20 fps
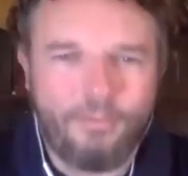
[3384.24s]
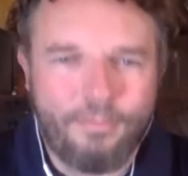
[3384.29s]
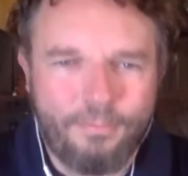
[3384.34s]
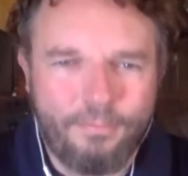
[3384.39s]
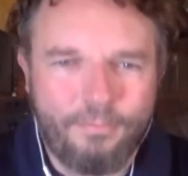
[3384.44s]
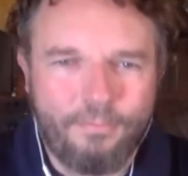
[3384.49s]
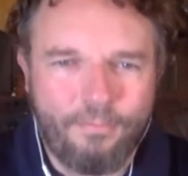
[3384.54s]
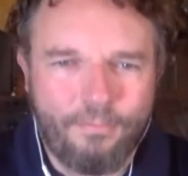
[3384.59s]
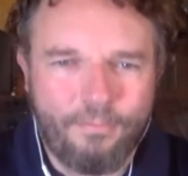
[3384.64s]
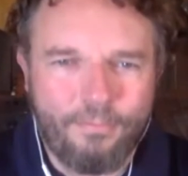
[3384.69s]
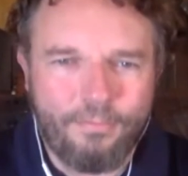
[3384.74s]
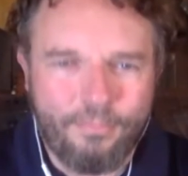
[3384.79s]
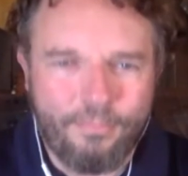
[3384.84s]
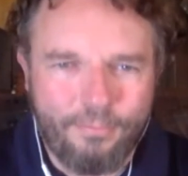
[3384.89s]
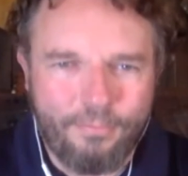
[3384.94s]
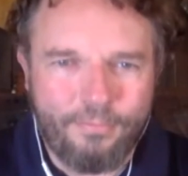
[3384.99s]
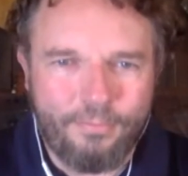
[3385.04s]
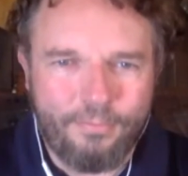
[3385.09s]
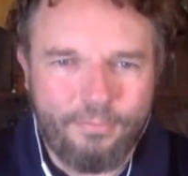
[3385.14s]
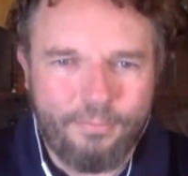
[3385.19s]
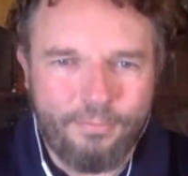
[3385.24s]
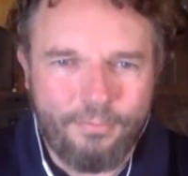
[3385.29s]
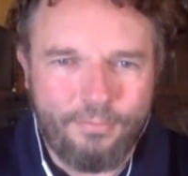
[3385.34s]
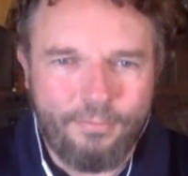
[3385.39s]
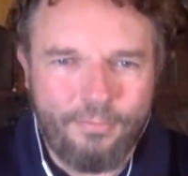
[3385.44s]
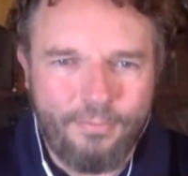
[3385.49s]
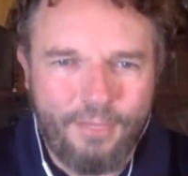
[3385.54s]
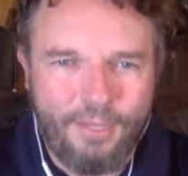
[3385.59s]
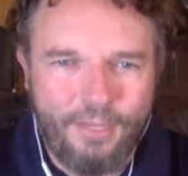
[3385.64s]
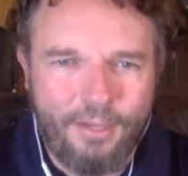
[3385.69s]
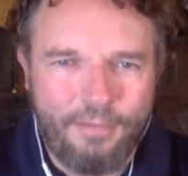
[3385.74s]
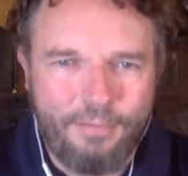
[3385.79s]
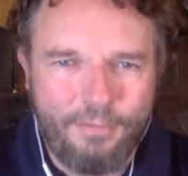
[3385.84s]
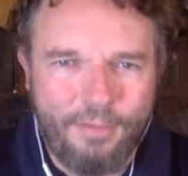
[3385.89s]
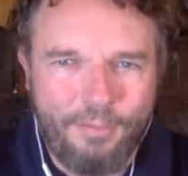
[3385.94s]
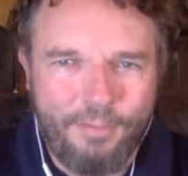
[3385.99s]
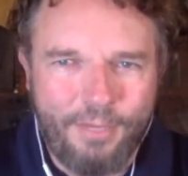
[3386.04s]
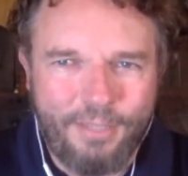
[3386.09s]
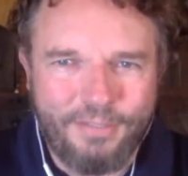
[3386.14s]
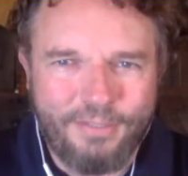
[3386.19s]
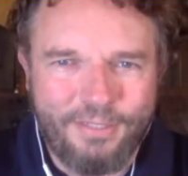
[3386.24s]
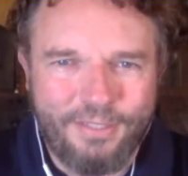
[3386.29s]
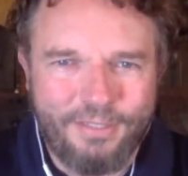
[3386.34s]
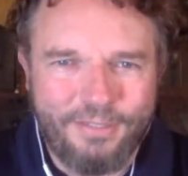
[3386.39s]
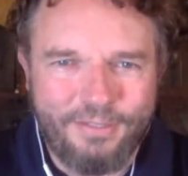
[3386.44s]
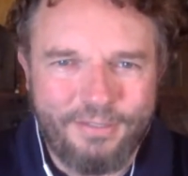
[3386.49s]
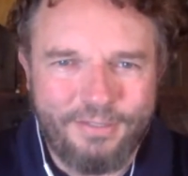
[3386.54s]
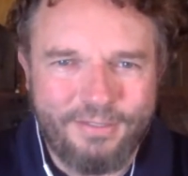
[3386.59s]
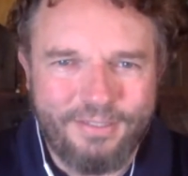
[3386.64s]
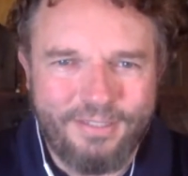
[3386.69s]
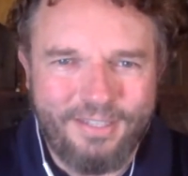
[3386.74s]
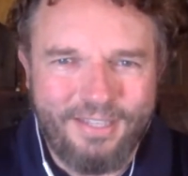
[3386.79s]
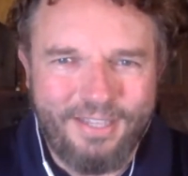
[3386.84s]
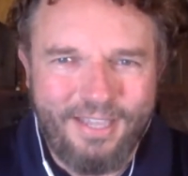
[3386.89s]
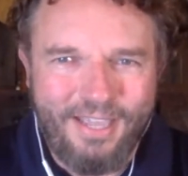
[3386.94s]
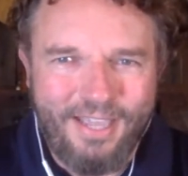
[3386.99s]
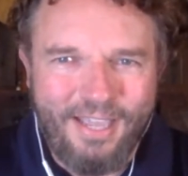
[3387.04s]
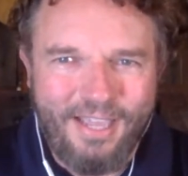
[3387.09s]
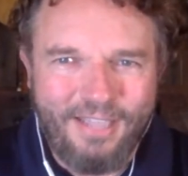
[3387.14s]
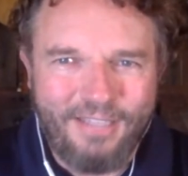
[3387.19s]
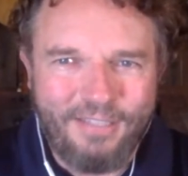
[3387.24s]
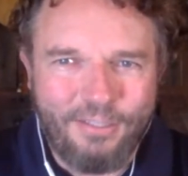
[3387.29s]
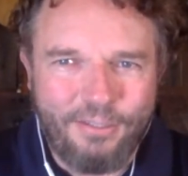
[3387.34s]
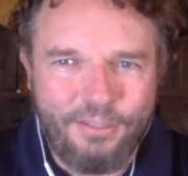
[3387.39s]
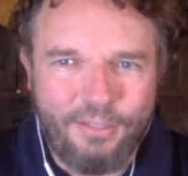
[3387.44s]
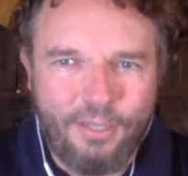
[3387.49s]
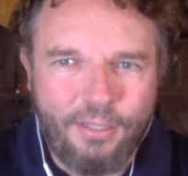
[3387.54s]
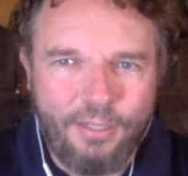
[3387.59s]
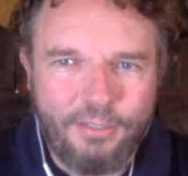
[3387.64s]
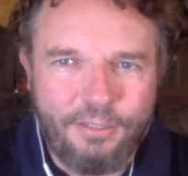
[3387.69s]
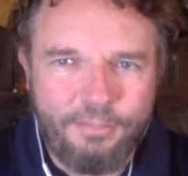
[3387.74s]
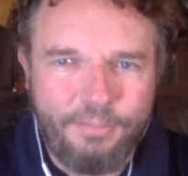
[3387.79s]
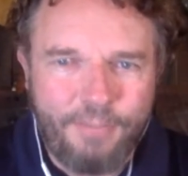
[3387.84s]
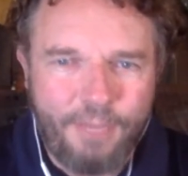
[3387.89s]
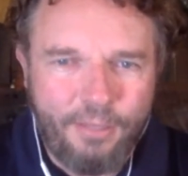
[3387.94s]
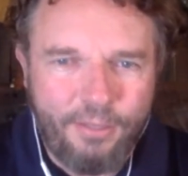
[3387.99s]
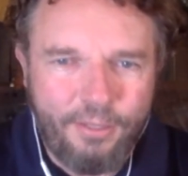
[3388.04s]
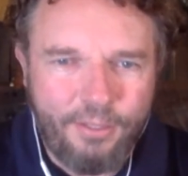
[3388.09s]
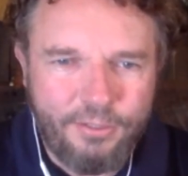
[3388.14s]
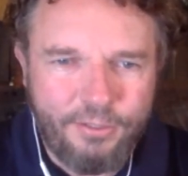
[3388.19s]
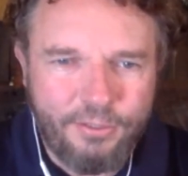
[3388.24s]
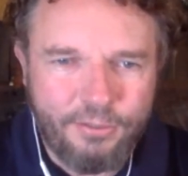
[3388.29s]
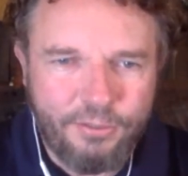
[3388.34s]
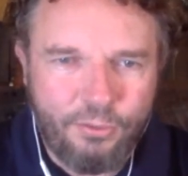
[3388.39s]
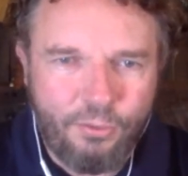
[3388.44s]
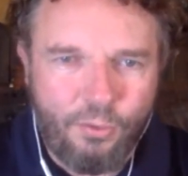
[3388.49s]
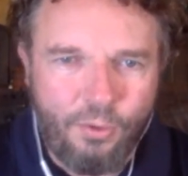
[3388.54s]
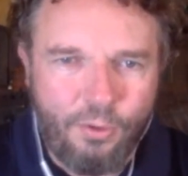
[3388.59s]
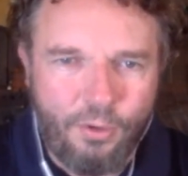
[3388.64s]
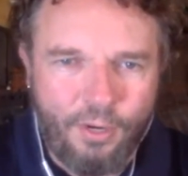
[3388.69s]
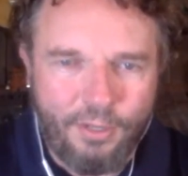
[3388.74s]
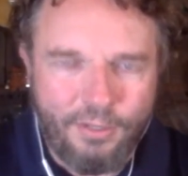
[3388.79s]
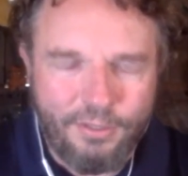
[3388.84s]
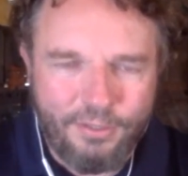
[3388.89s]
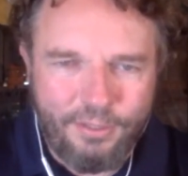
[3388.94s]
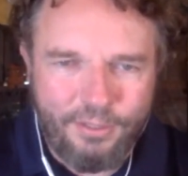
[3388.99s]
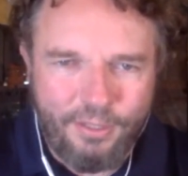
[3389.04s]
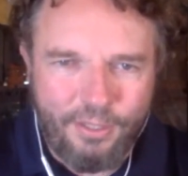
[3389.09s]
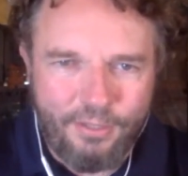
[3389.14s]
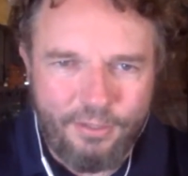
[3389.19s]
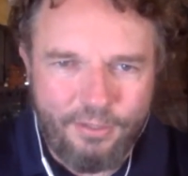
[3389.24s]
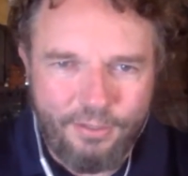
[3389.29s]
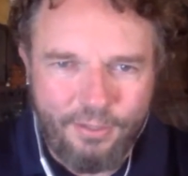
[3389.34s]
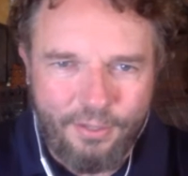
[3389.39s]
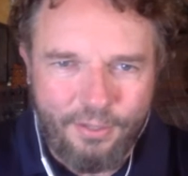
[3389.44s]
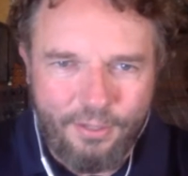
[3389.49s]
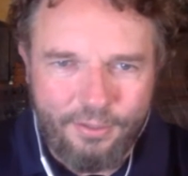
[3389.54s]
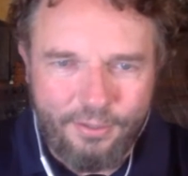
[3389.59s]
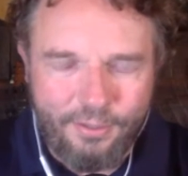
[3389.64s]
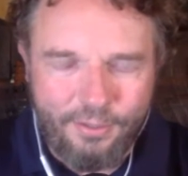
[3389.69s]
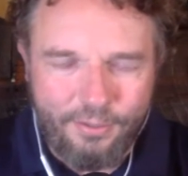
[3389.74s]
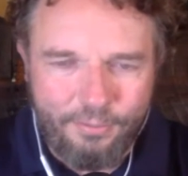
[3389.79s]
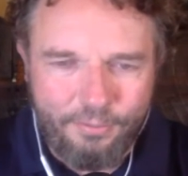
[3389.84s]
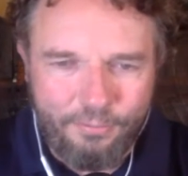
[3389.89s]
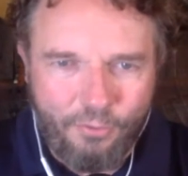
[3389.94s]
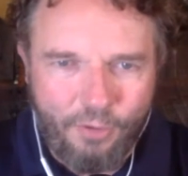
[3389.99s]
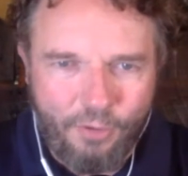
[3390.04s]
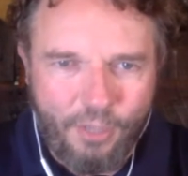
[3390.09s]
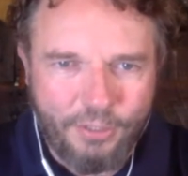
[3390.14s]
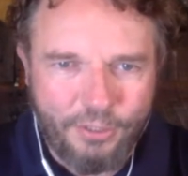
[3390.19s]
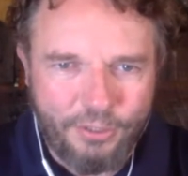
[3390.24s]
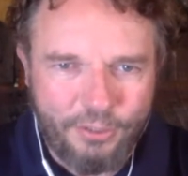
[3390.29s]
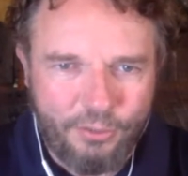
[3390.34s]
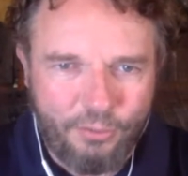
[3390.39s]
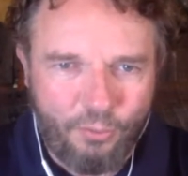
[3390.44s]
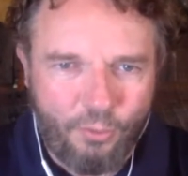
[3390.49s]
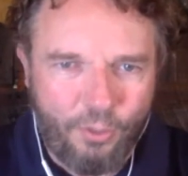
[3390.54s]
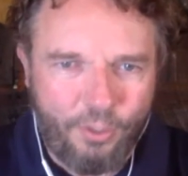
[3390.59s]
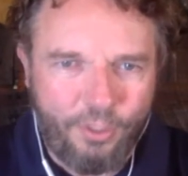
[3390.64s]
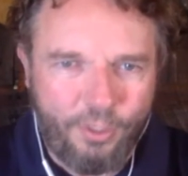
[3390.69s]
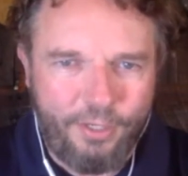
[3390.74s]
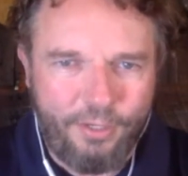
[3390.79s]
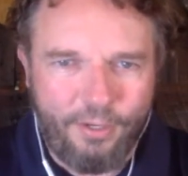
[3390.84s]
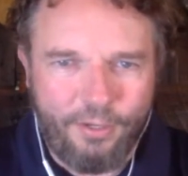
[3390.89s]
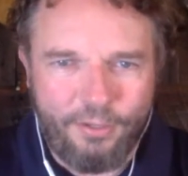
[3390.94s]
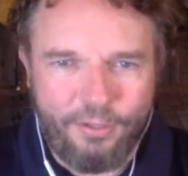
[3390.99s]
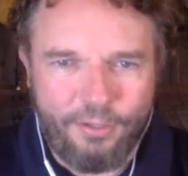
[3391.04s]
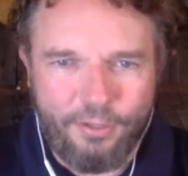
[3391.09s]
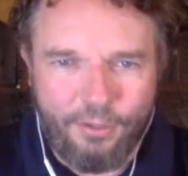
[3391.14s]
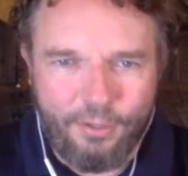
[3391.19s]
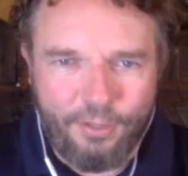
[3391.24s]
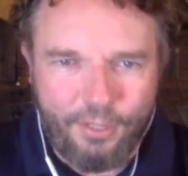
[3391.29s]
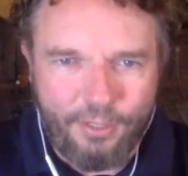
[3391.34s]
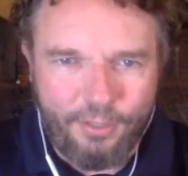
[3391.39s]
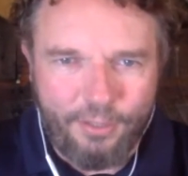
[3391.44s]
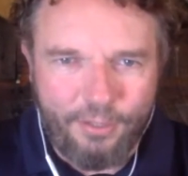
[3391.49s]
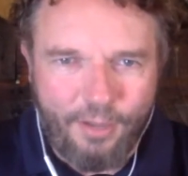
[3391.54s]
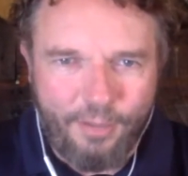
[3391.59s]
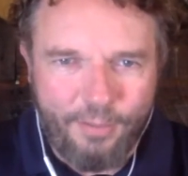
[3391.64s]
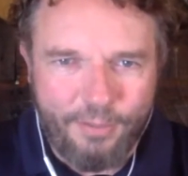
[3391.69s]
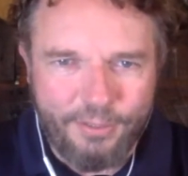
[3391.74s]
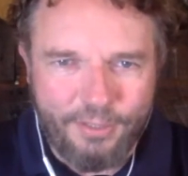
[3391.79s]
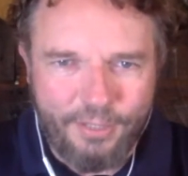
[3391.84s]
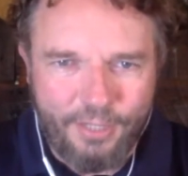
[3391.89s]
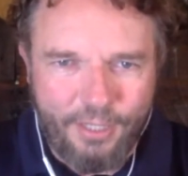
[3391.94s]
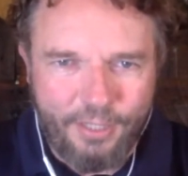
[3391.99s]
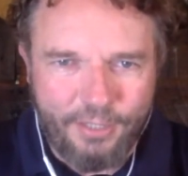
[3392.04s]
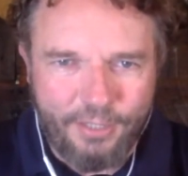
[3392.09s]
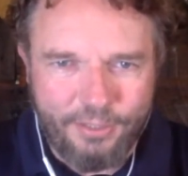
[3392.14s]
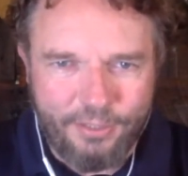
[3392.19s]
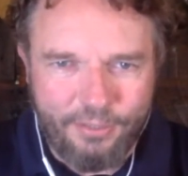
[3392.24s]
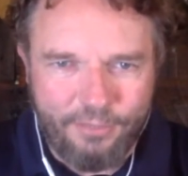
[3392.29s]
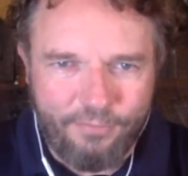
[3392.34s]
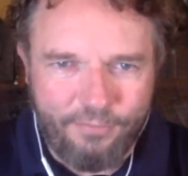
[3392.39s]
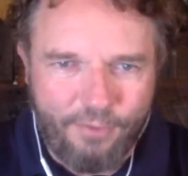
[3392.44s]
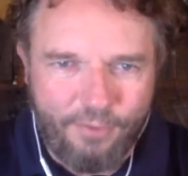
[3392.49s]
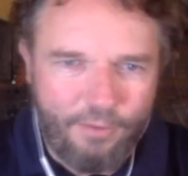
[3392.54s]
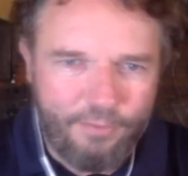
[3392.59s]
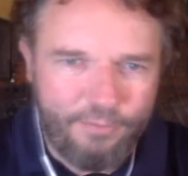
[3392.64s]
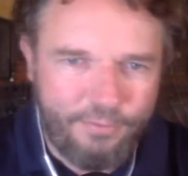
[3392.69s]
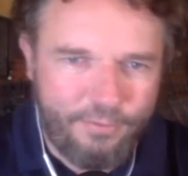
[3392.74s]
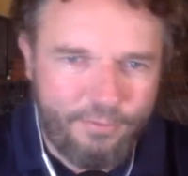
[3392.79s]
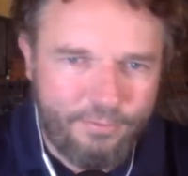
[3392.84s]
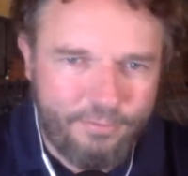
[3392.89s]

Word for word: know? Yeah, that makes sense. So tell us about This Is GWAR. I see that's that's a project you're working on currently, and Thomas Lennon is involved.